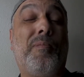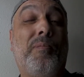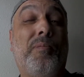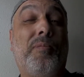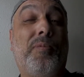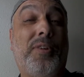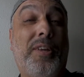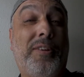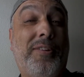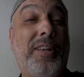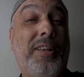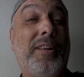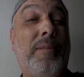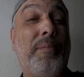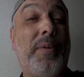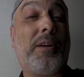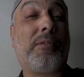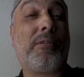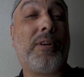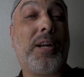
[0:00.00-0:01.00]
since they
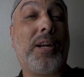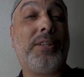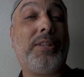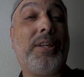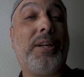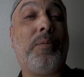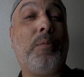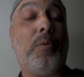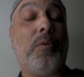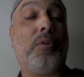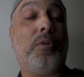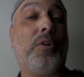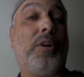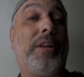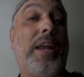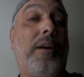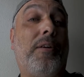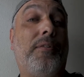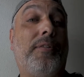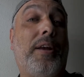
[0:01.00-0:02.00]
let me crash here, we're going to
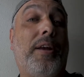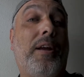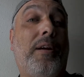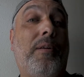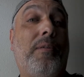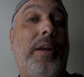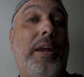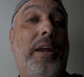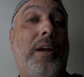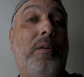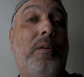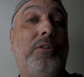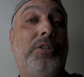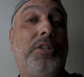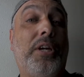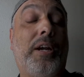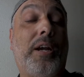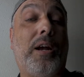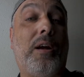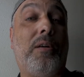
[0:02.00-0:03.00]
downtown and go
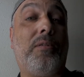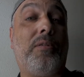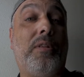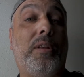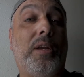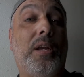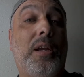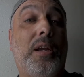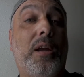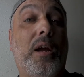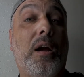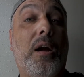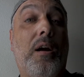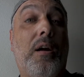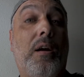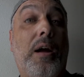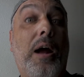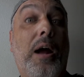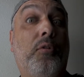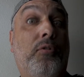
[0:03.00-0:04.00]
check out the
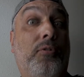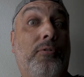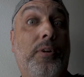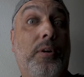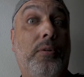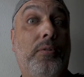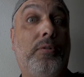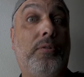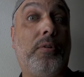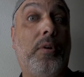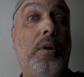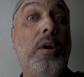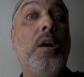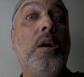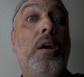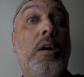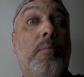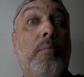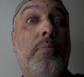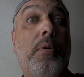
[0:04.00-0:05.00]
house floats.
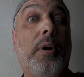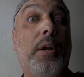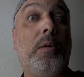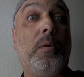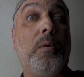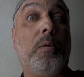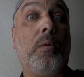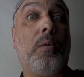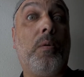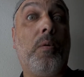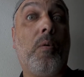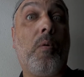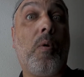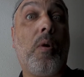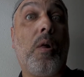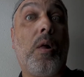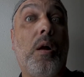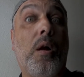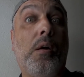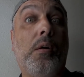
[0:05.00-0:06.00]
Pretty cool.
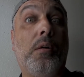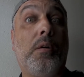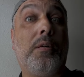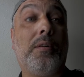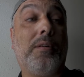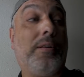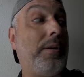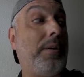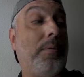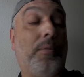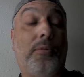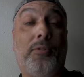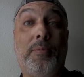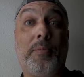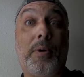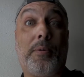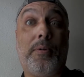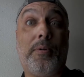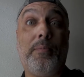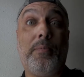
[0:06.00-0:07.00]
You want to see
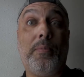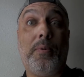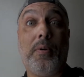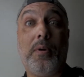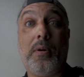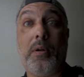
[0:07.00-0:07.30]
my room?